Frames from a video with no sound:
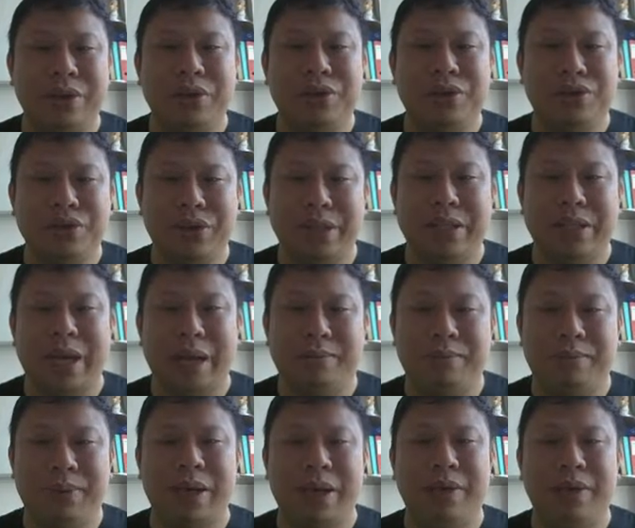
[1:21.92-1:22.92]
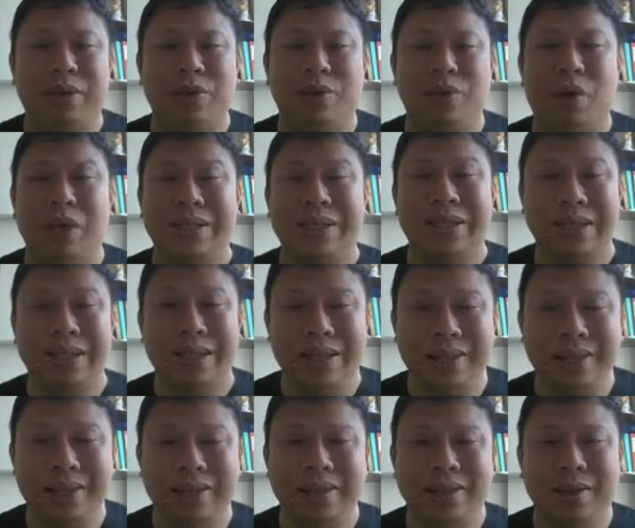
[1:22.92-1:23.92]
the usual type that you will
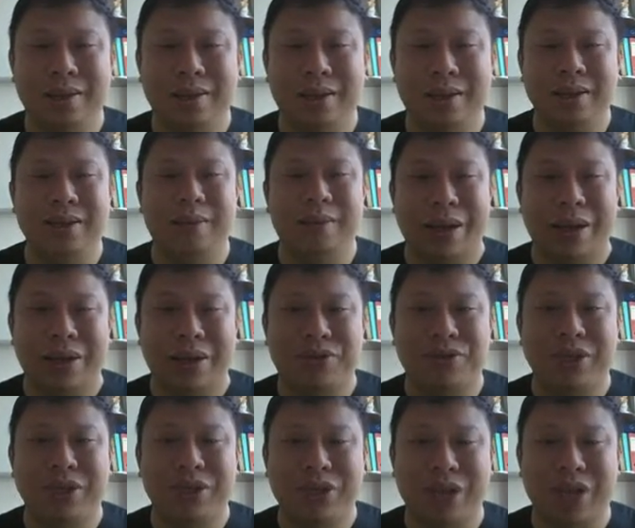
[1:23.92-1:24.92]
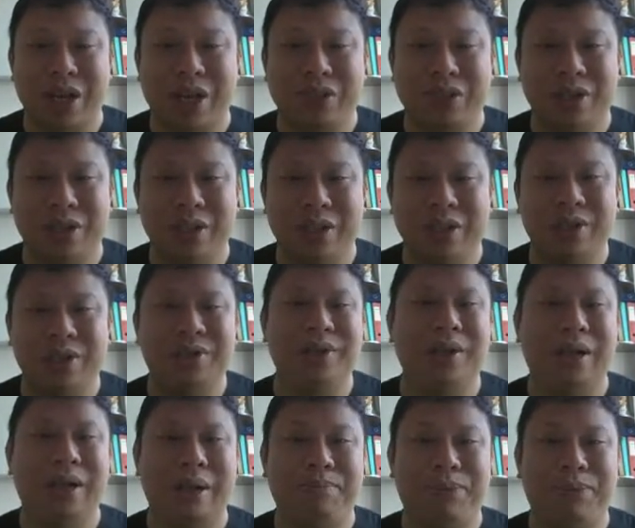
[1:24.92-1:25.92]
see is the battery charger to
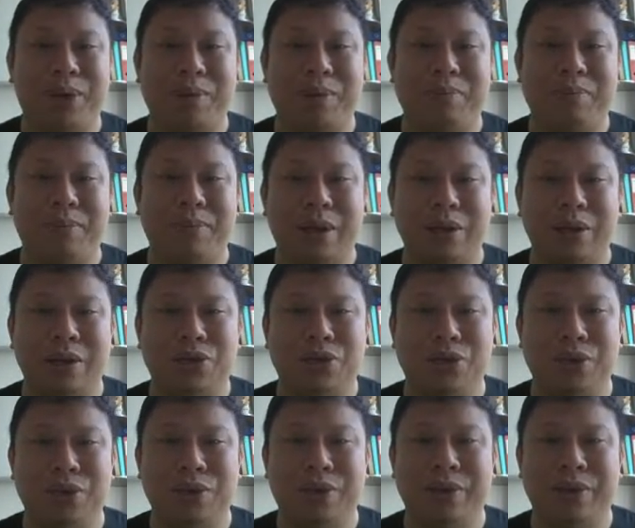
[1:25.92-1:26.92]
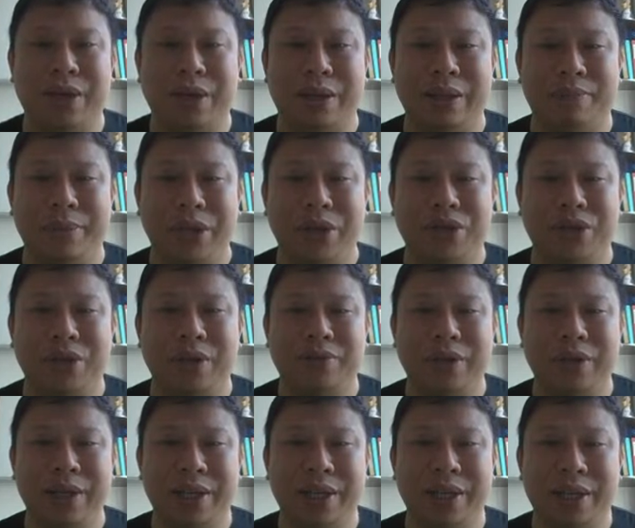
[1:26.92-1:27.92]
your laptop as shown over in the picture
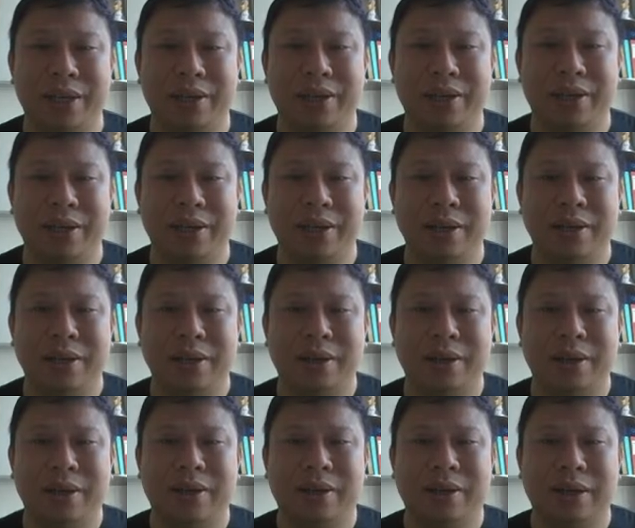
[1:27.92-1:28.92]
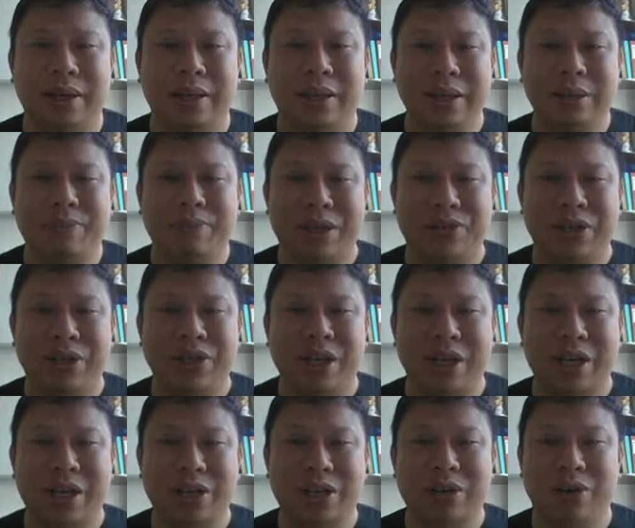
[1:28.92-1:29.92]
over here. Okay, this battery
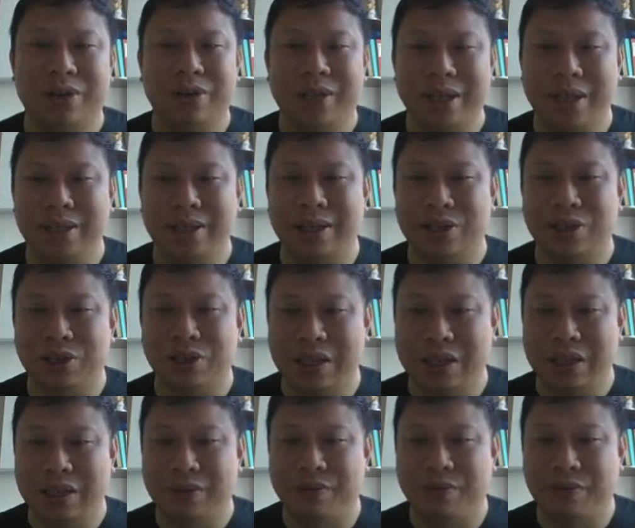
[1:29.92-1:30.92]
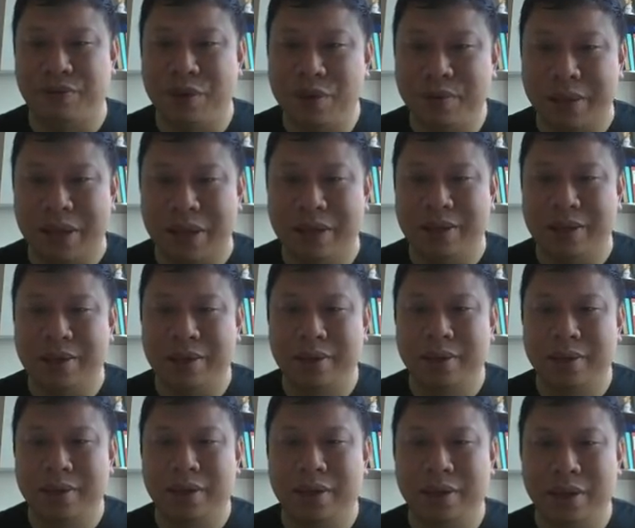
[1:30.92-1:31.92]
charger contains a transformer
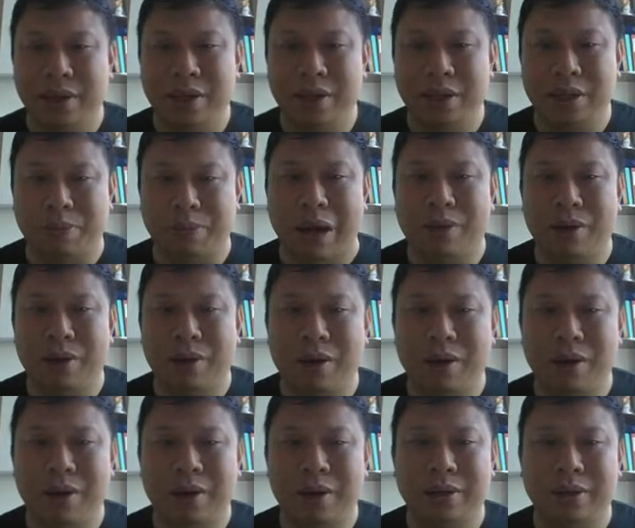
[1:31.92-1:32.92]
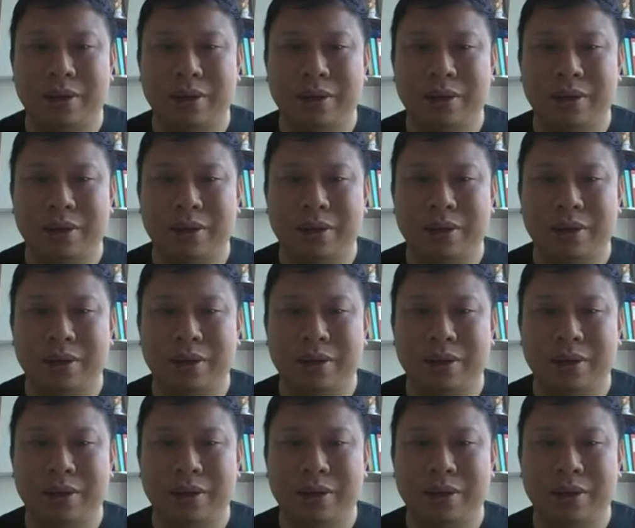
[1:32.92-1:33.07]
in its power cord.